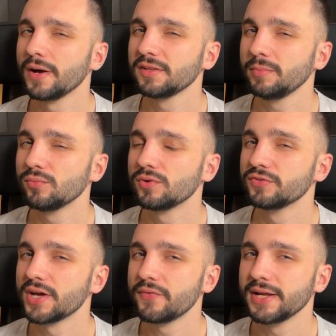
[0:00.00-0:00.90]
might be
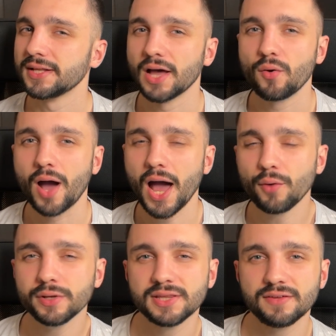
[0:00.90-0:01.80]
wondering now
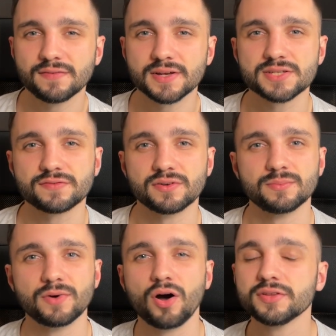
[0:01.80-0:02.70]
how it differs
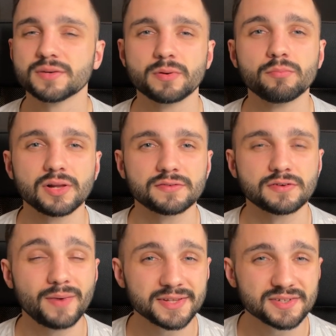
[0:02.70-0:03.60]
from other popular
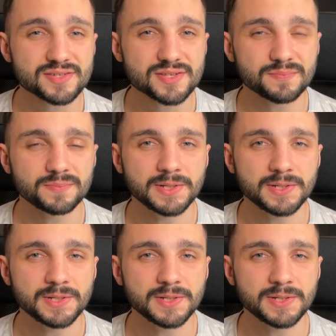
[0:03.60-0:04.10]
formatters.